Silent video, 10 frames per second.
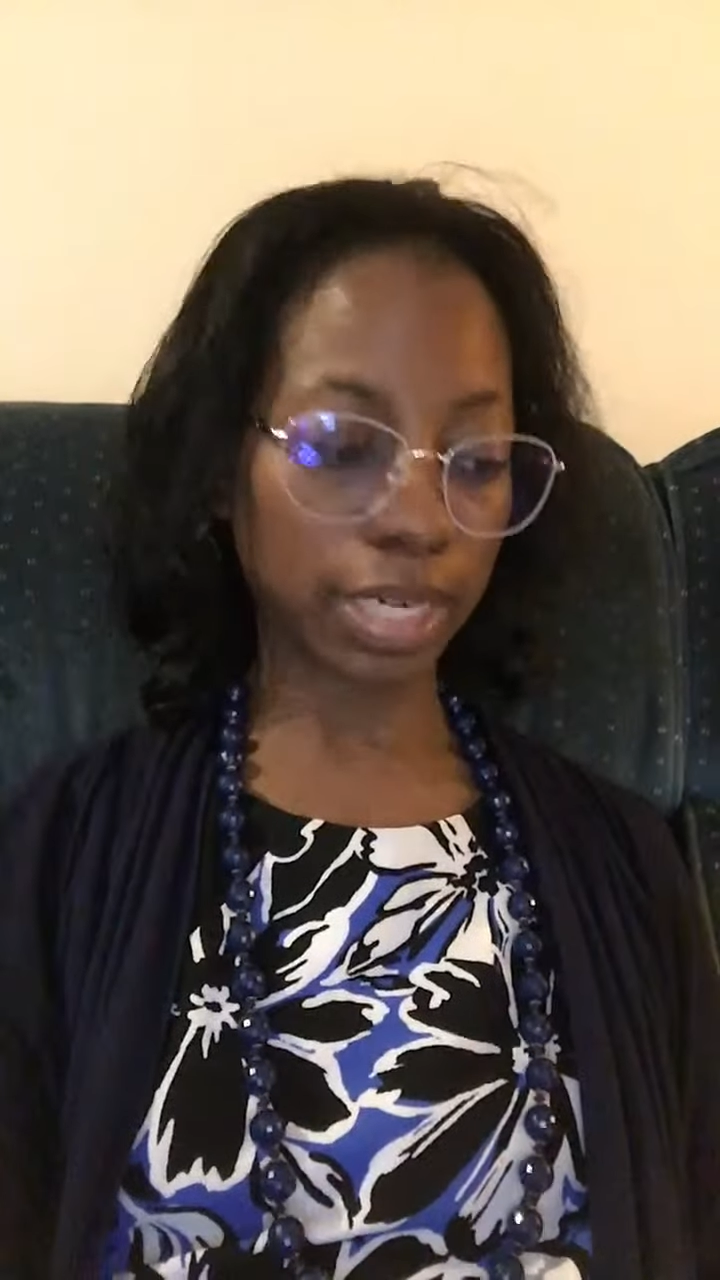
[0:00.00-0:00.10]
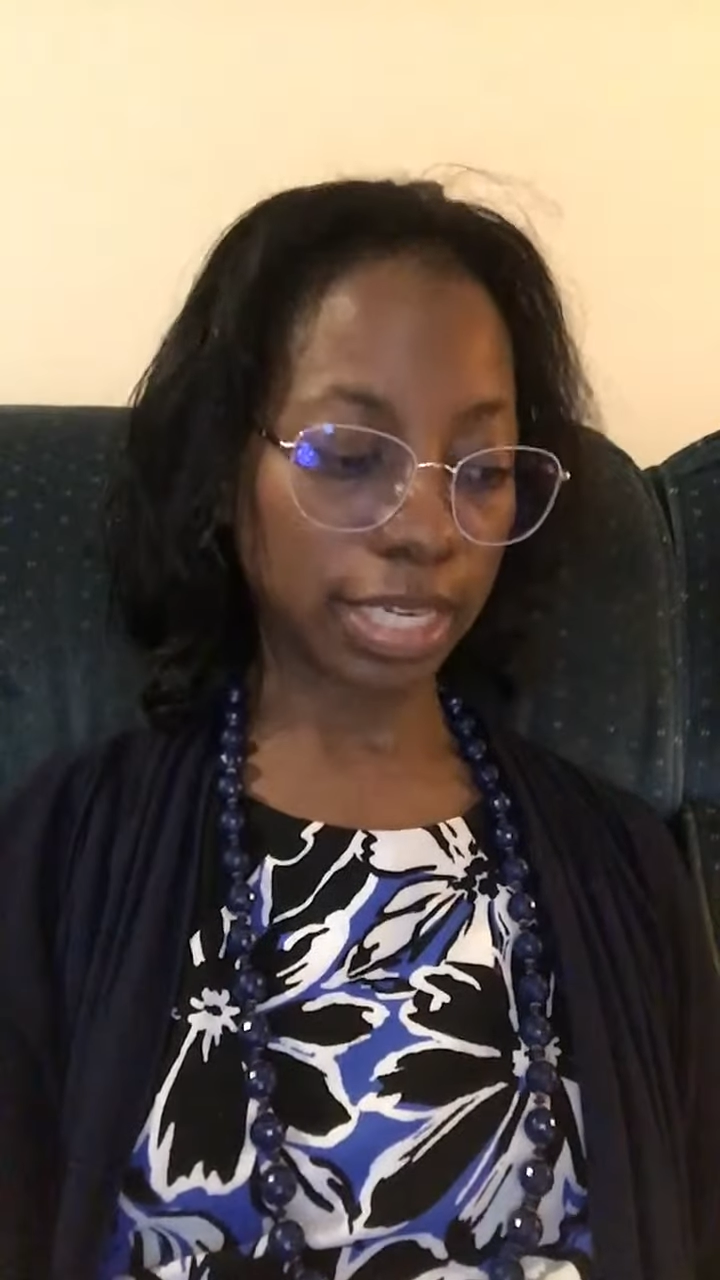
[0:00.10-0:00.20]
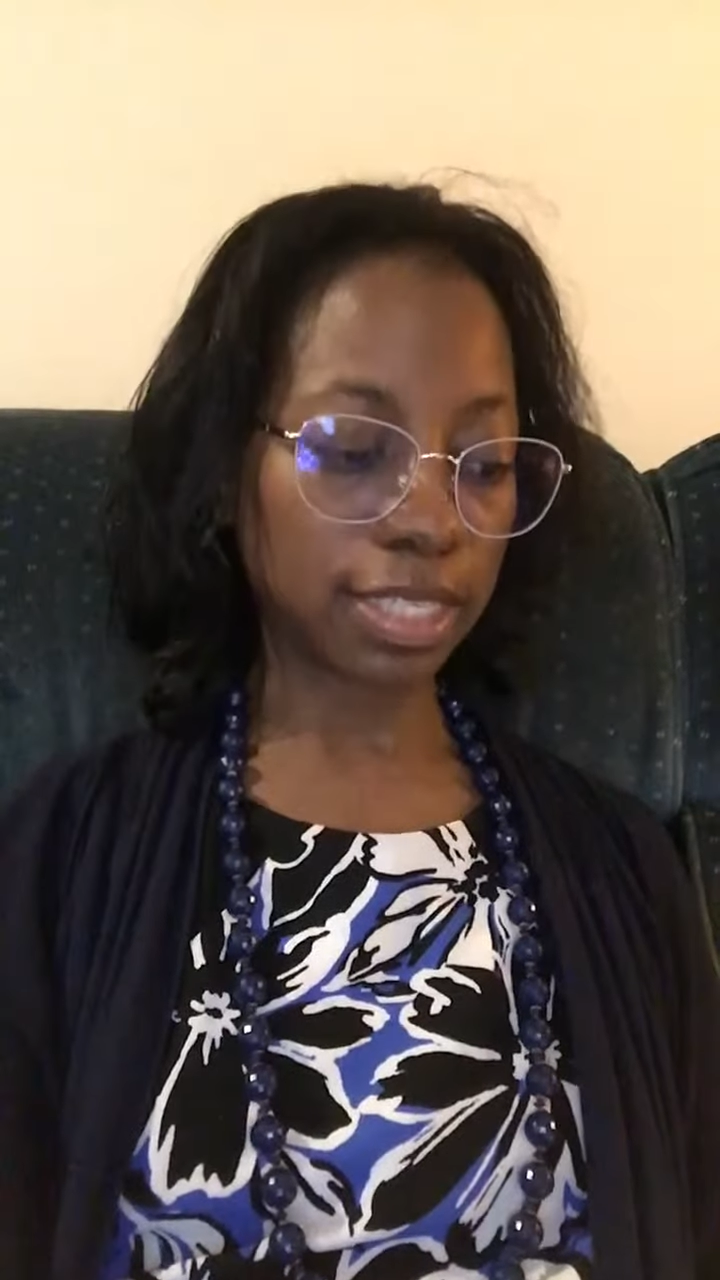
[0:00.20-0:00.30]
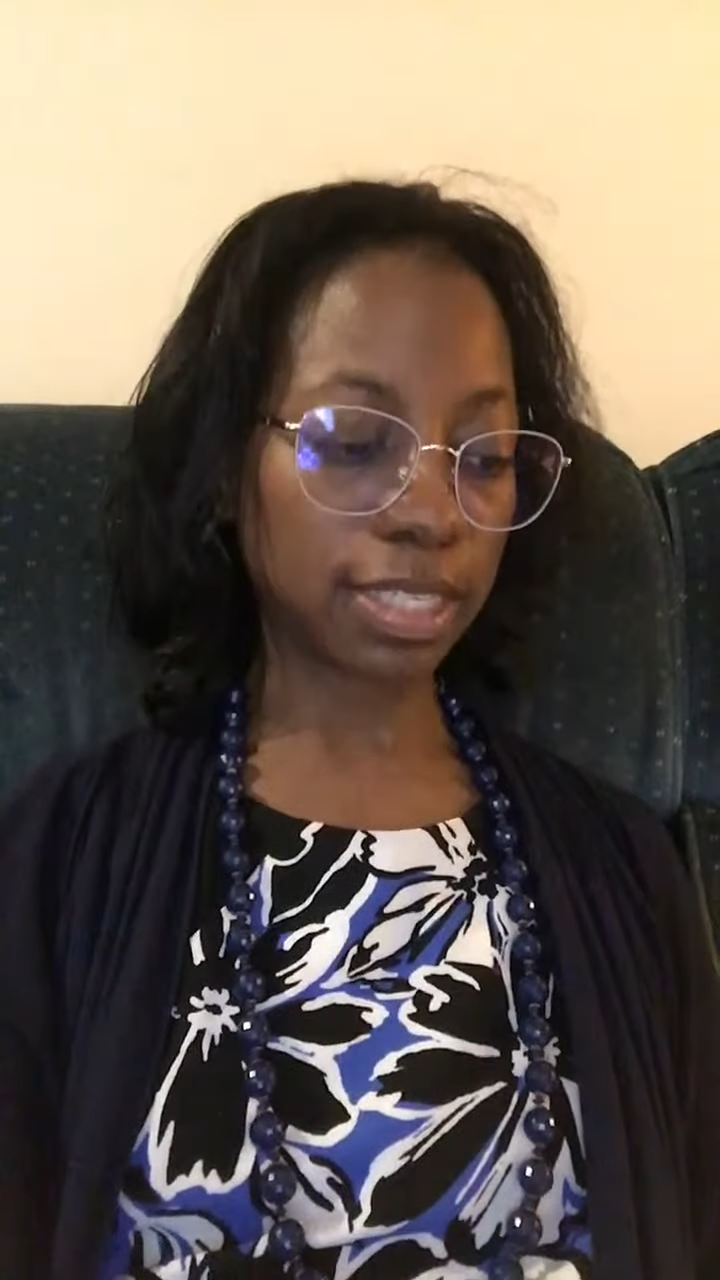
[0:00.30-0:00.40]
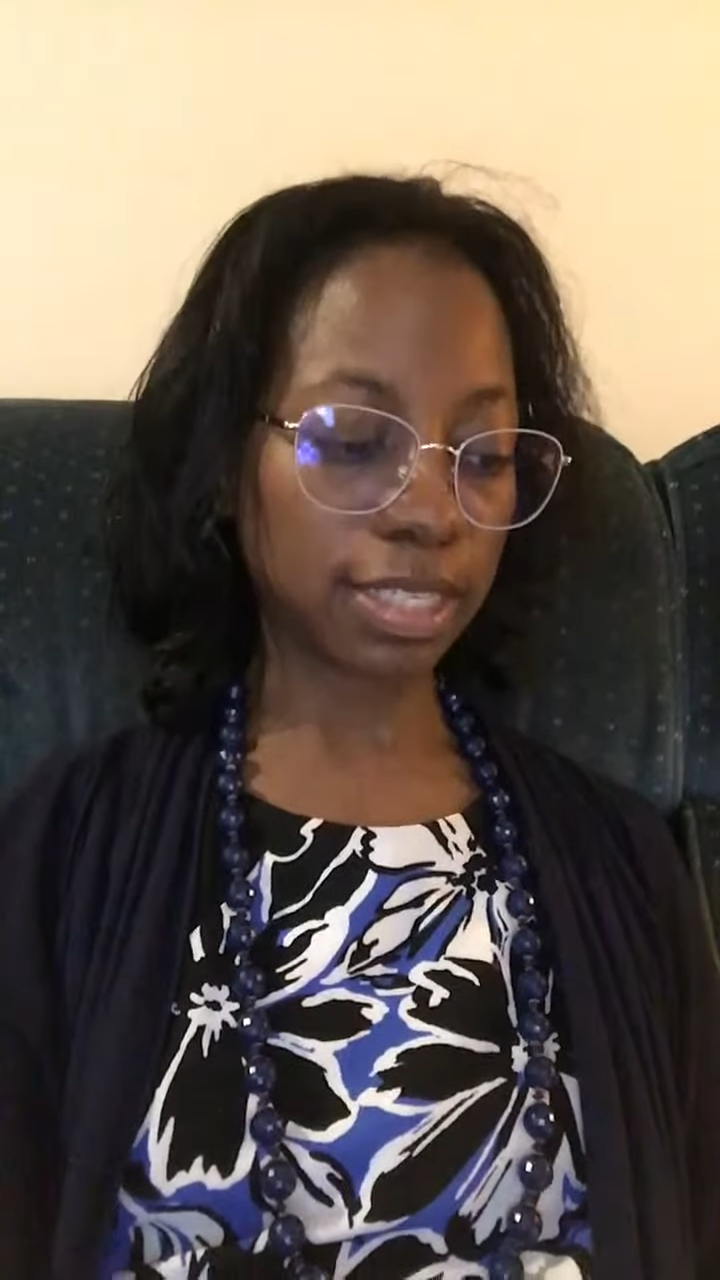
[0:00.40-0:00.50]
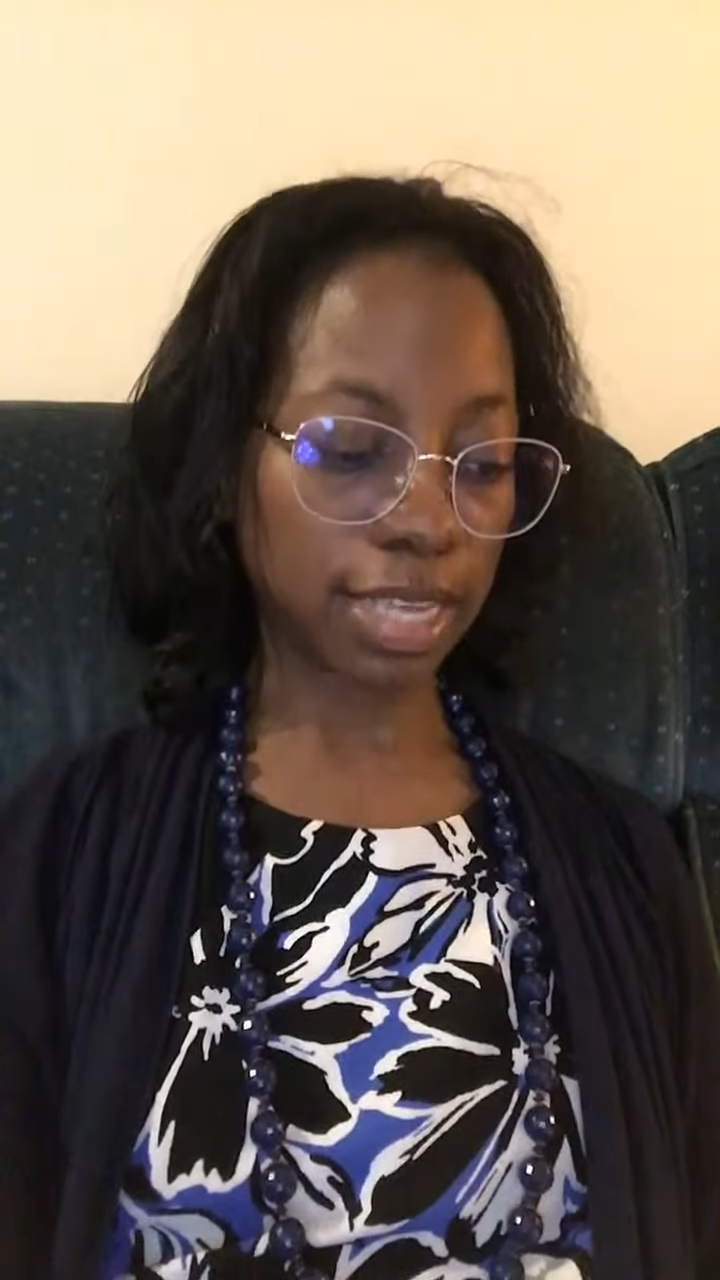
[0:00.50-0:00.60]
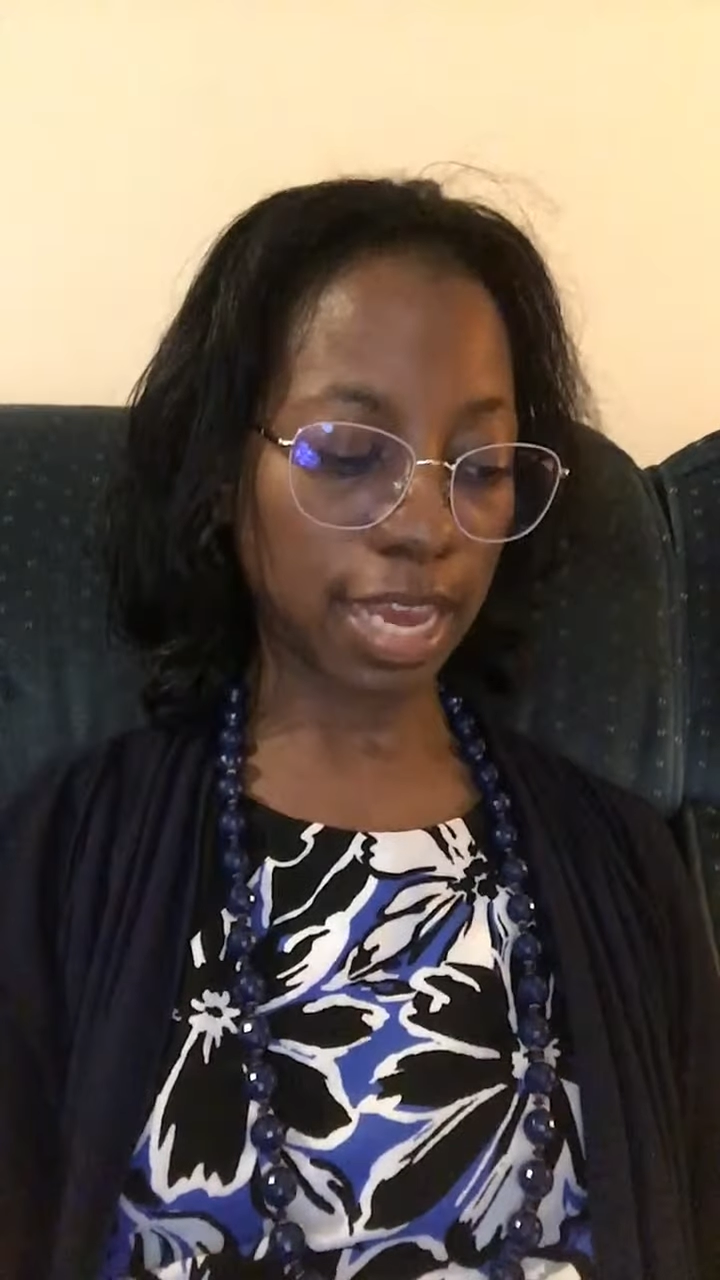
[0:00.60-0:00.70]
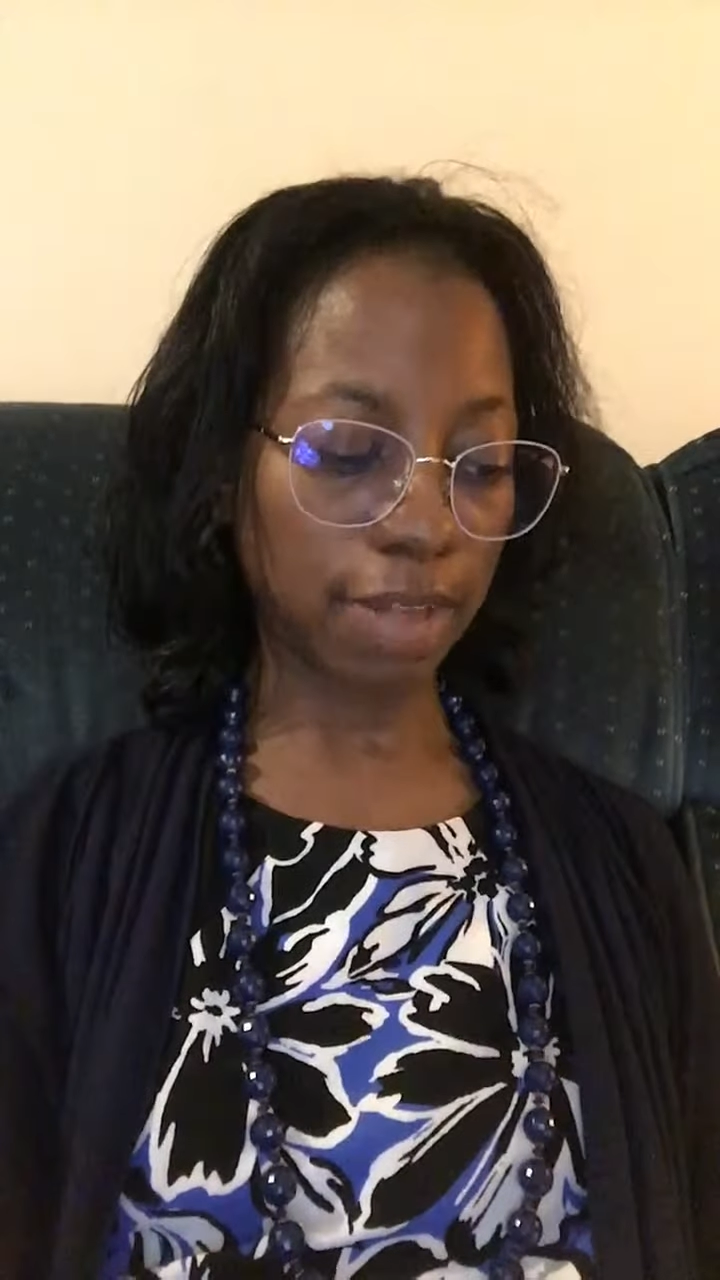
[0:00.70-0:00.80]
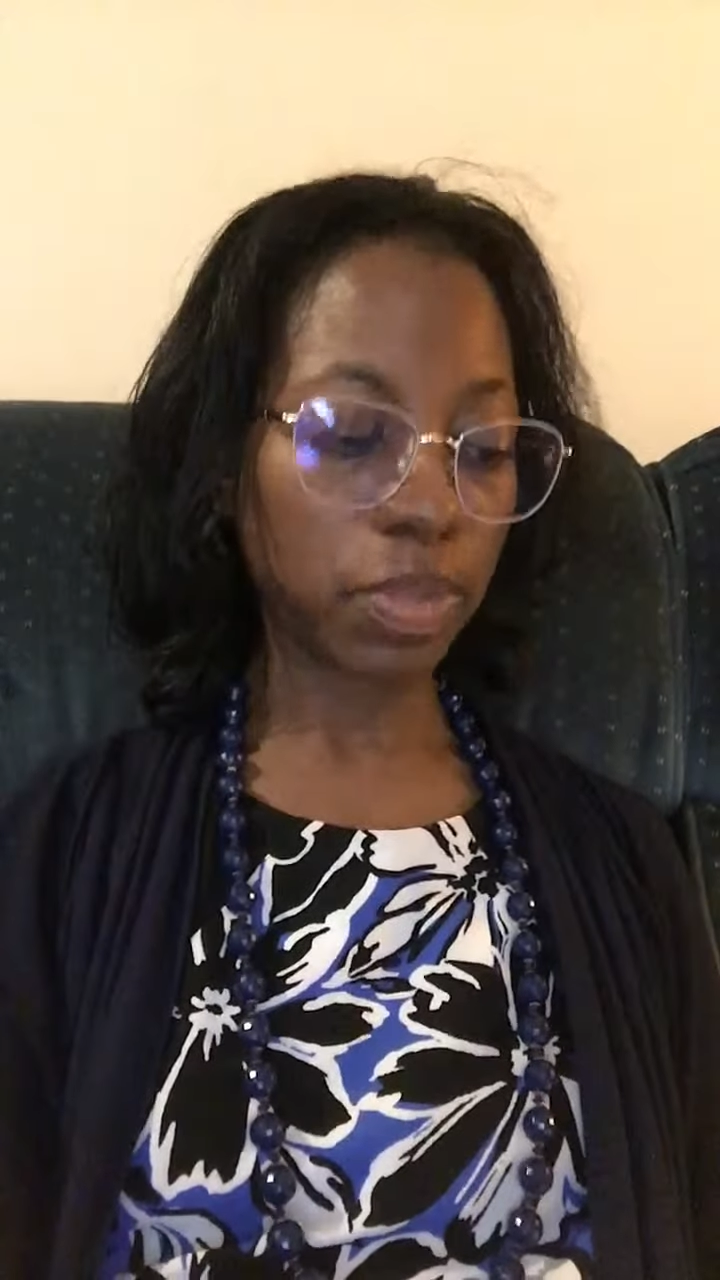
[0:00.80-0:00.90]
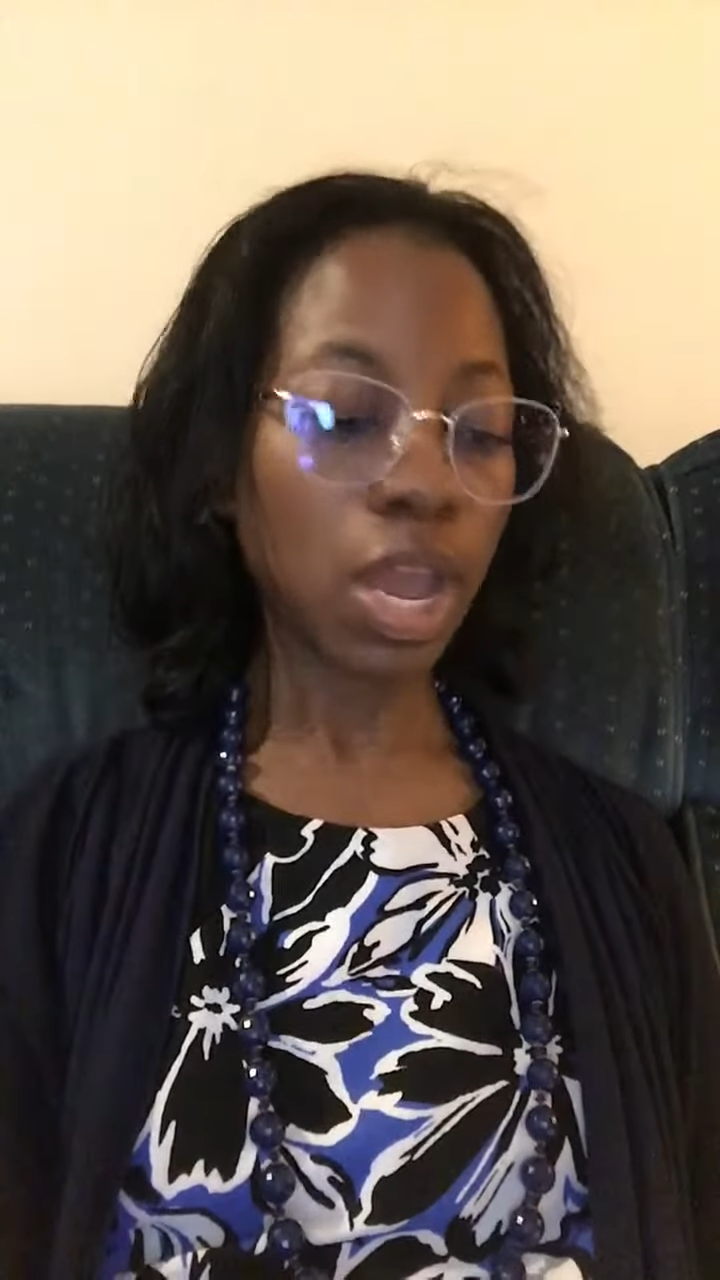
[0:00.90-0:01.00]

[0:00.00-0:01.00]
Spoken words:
gets the same,